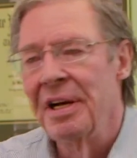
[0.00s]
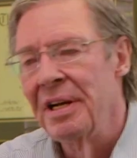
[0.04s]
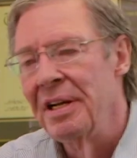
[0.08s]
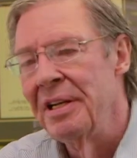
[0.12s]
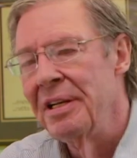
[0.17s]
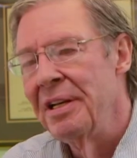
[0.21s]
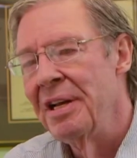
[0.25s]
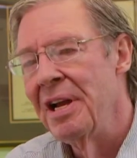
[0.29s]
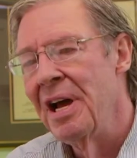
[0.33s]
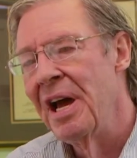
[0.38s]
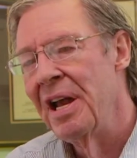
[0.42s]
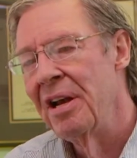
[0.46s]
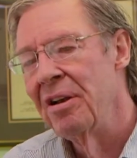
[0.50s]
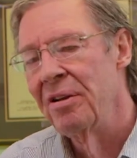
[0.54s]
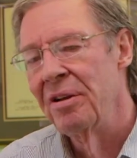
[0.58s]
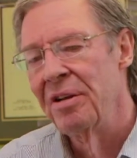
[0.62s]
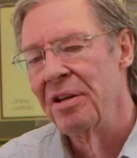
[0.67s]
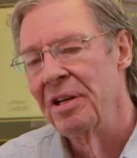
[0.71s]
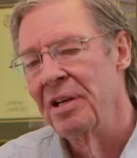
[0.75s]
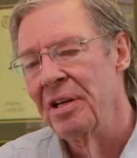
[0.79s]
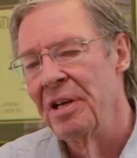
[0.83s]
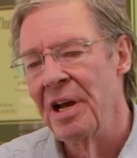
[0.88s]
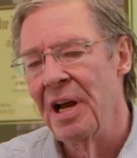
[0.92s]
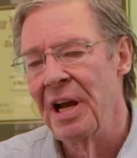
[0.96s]
not
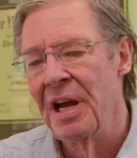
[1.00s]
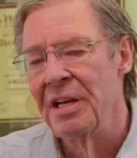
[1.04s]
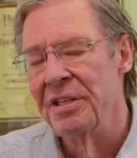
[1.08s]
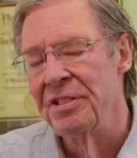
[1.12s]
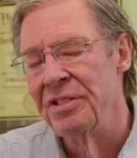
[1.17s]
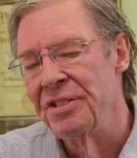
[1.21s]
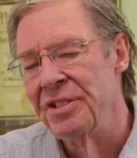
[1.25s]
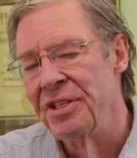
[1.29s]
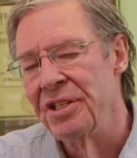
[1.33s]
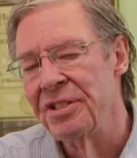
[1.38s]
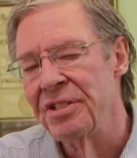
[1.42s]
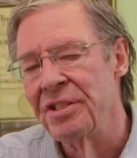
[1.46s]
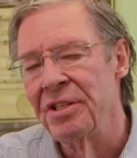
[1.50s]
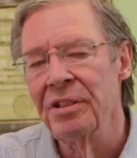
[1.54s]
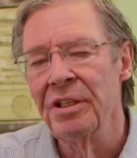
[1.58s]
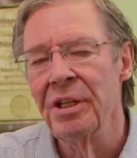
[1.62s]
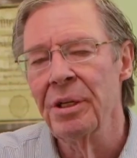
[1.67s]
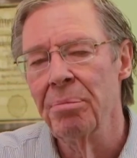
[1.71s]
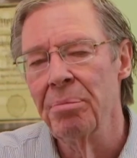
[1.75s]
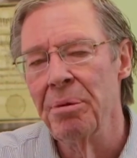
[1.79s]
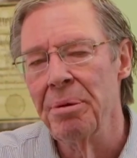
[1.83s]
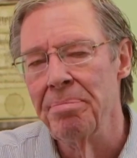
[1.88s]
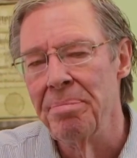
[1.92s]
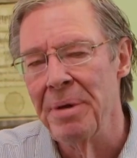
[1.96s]
just a
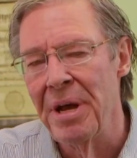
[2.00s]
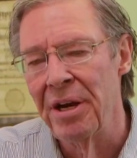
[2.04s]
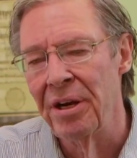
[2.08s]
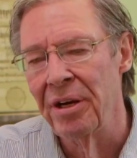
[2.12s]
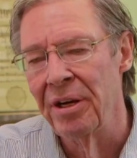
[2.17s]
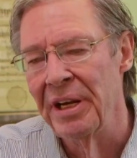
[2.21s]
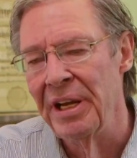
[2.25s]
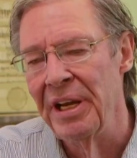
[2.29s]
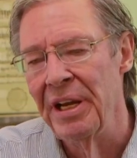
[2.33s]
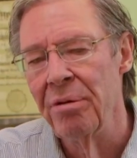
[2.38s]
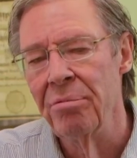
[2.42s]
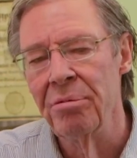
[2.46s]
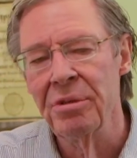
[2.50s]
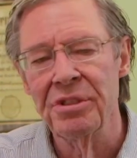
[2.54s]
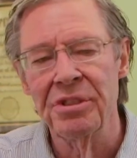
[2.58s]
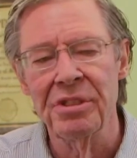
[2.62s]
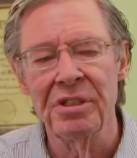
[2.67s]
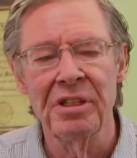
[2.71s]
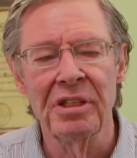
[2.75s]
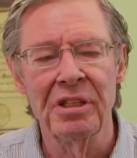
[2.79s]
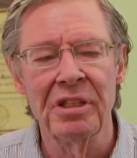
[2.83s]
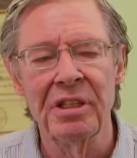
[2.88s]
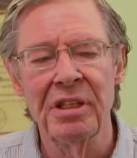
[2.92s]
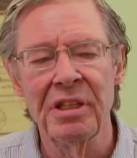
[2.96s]
little bit better, it
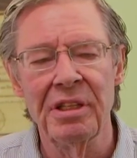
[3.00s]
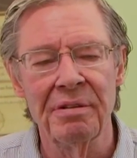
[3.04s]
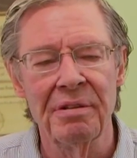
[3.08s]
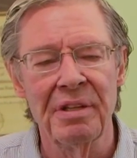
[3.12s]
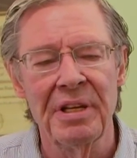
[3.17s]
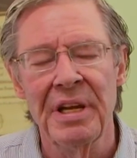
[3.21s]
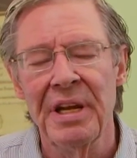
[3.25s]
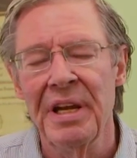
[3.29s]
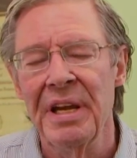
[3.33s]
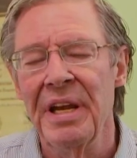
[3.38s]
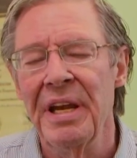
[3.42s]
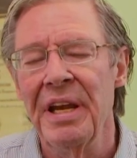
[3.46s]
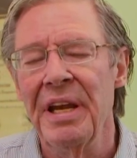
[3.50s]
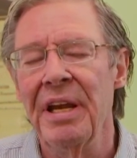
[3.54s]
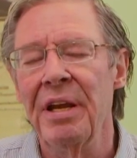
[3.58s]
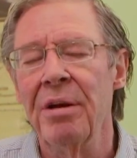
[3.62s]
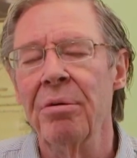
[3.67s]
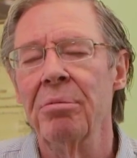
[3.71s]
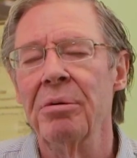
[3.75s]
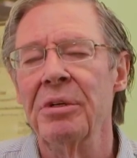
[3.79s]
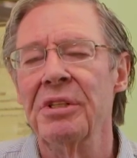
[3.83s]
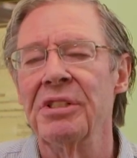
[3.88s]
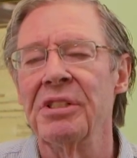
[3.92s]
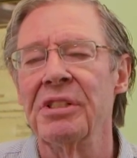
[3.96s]

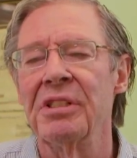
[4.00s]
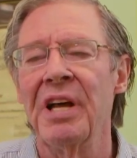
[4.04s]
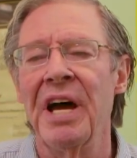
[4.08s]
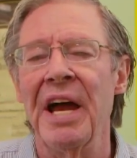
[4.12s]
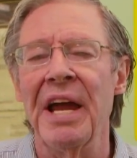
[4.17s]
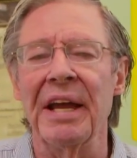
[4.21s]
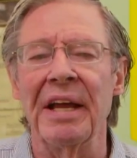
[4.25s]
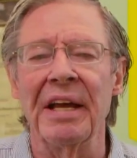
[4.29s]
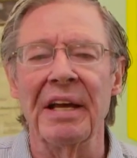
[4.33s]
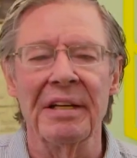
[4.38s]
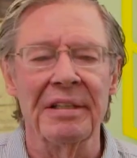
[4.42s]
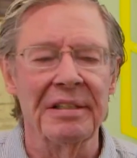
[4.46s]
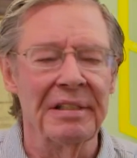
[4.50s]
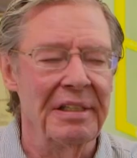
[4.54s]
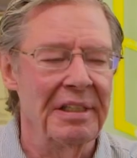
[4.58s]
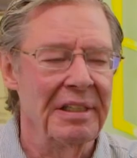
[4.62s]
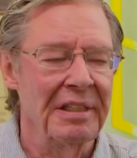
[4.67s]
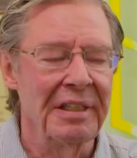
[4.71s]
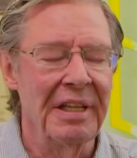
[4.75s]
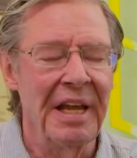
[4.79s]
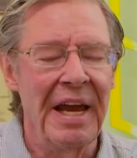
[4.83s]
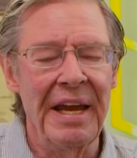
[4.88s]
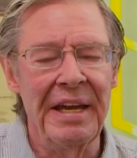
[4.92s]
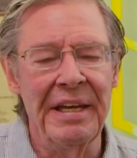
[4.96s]
was like
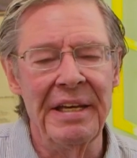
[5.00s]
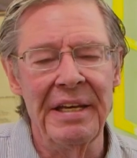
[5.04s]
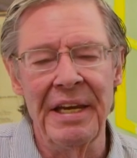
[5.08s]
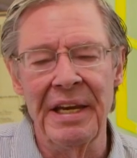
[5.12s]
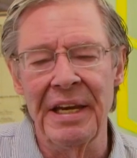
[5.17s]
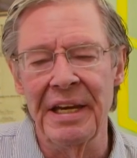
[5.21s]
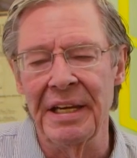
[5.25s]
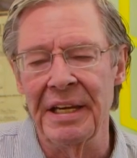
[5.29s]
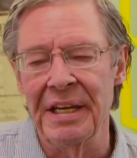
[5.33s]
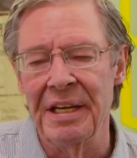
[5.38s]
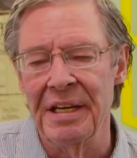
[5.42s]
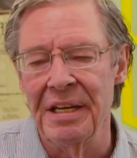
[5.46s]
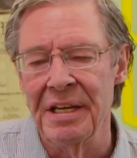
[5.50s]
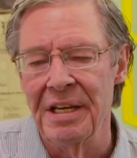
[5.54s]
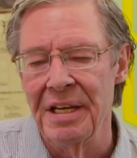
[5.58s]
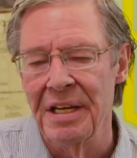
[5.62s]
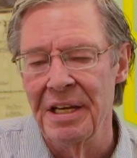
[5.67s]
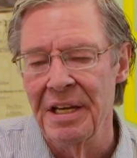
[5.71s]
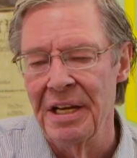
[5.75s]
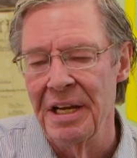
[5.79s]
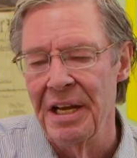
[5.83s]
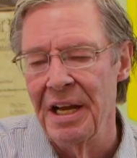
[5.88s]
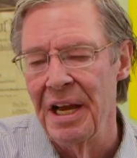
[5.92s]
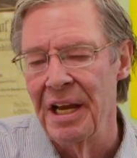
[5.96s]
lightning
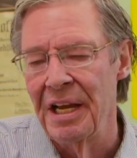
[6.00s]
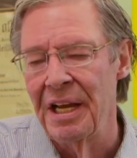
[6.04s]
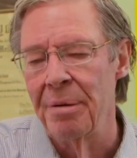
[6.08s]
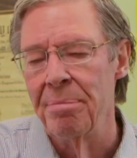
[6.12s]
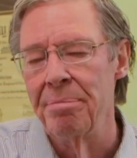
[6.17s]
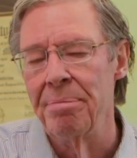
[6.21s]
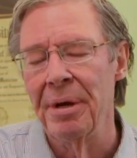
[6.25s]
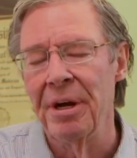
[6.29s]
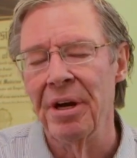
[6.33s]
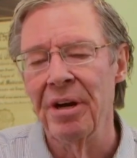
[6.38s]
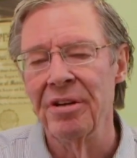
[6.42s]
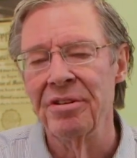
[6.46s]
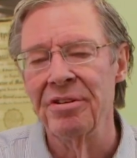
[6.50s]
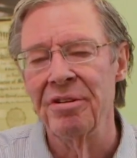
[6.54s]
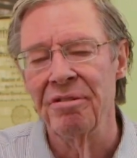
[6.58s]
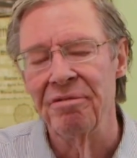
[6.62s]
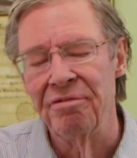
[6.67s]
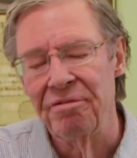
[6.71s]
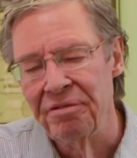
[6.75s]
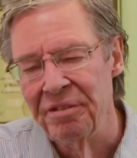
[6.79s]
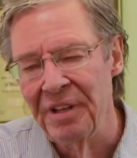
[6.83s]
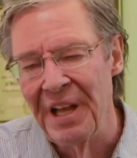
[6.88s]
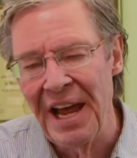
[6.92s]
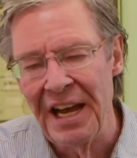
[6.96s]
compared to a
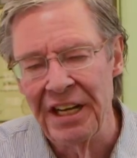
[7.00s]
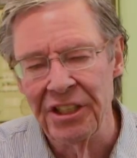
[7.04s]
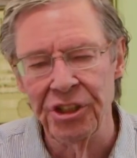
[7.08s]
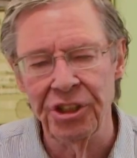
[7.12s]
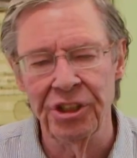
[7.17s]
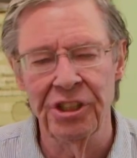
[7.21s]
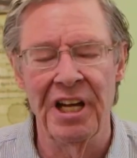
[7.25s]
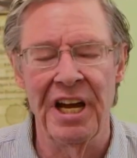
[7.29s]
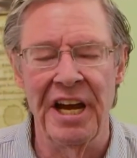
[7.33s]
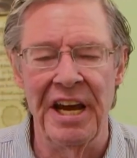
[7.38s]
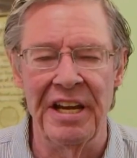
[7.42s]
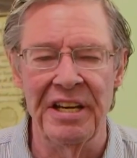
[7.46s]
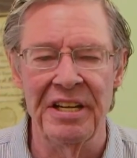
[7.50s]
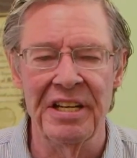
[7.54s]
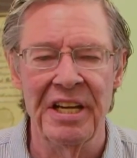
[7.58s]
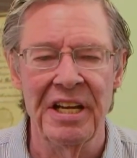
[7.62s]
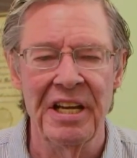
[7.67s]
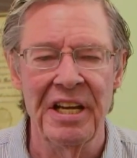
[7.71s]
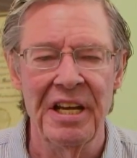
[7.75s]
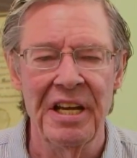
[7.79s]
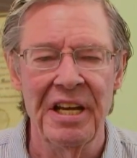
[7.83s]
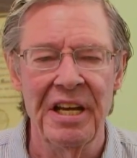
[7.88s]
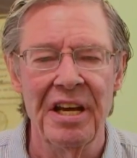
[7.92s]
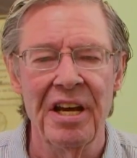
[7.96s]
flashlight
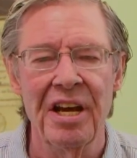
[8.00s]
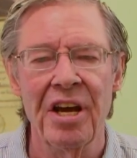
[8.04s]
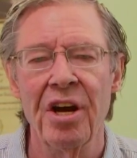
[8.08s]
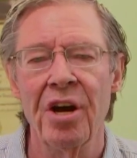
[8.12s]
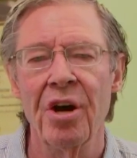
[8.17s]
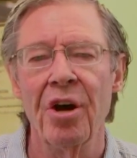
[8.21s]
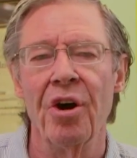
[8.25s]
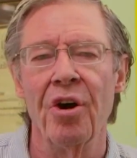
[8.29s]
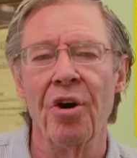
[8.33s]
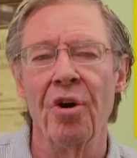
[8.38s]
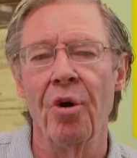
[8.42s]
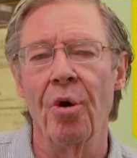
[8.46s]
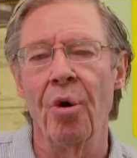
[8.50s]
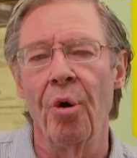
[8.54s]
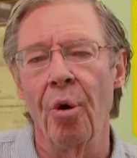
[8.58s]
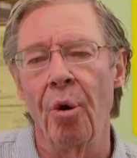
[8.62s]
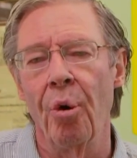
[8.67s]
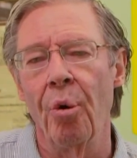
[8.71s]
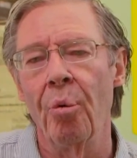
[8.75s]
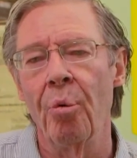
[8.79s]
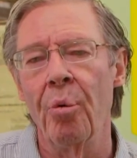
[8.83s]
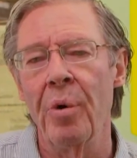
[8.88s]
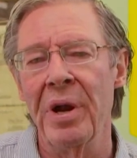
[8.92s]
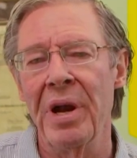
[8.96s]

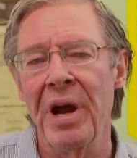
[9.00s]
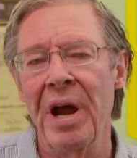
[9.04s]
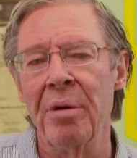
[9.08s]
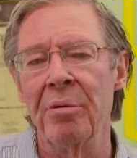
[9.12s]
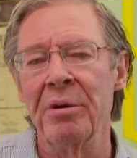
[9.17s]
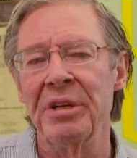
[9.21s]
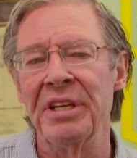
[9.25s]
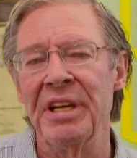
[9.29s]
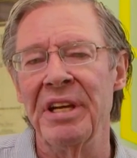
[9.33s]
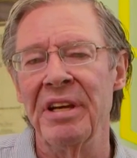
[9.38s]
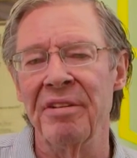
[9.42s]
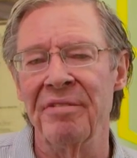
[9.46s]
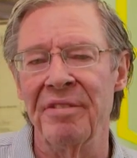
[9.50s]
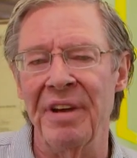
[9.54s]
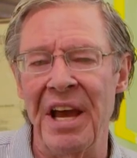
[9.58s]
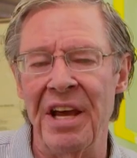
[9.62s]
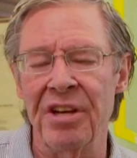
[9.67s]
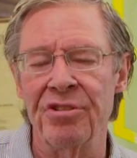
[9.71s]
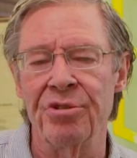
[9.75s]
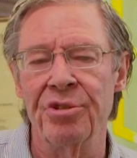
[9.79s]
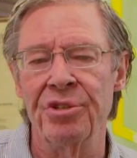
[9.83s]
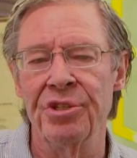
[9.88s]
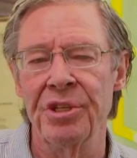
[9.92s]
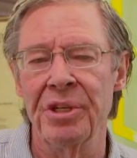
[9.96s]
when I would give
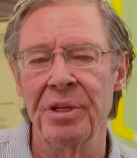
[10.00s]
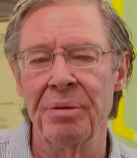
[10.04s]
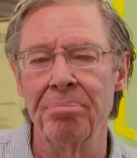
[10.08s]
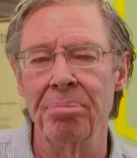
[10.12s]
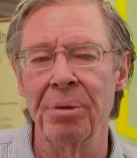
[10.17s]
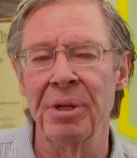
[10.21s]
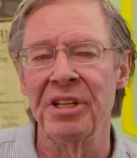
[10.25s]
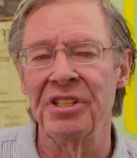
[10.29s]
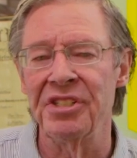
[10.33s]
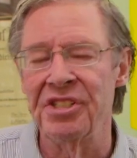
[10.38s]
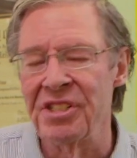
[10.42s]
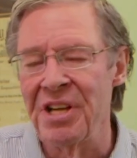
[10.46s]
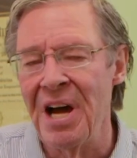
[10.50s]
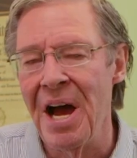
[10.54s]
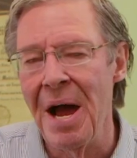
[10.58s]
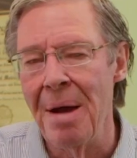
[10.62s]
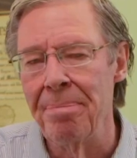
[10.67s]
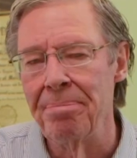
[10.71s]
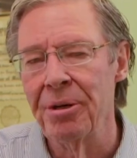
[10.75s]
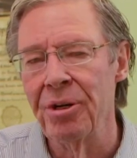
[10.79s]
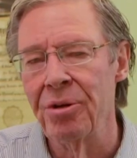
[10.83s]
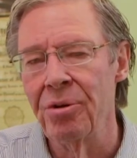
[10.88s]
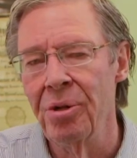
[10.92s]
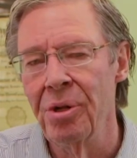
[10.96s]
estrogen plus
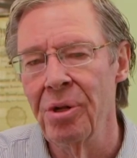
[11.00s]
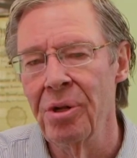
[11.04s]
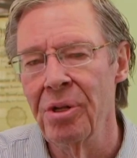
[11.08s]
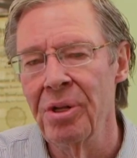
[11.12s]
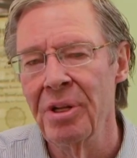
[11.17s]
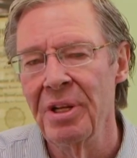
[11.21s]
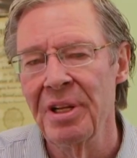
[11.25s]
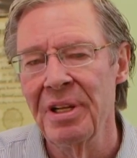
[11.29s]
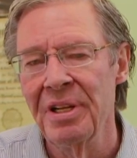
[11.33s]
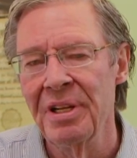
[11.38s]
topical